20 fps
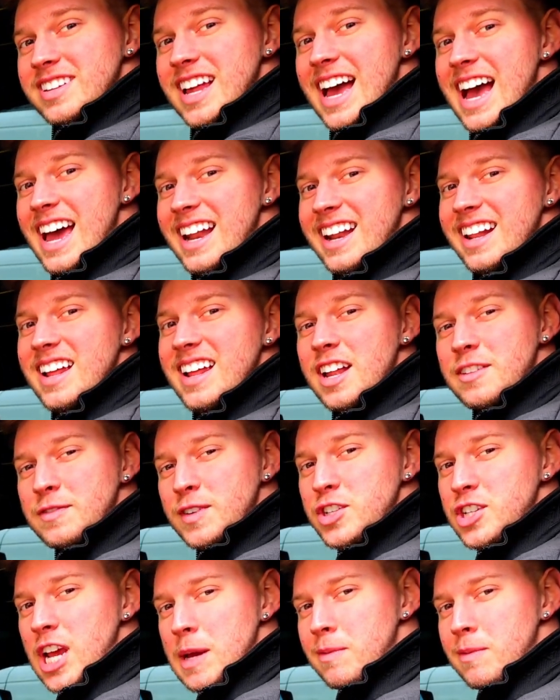sat in an
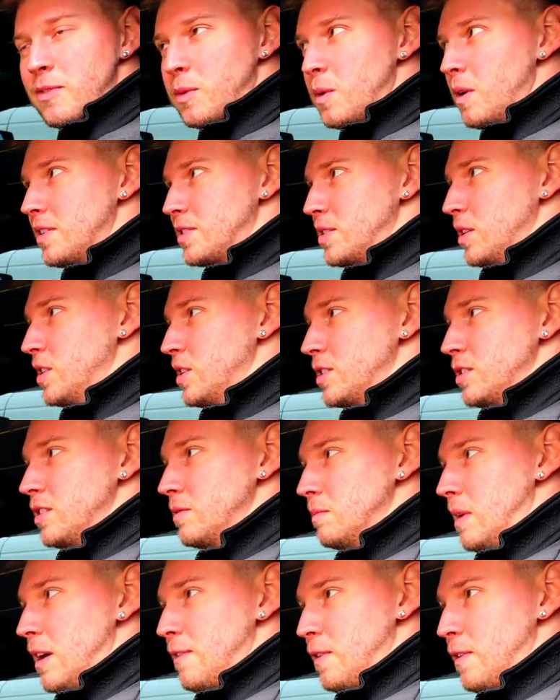SVJ before, so this is
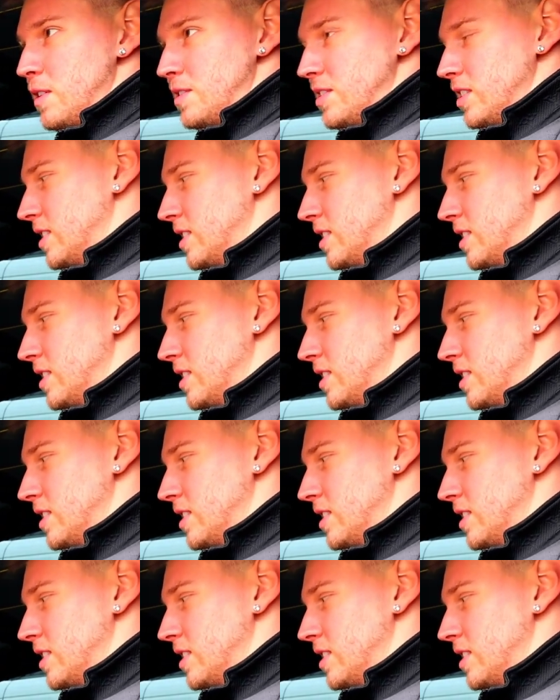my first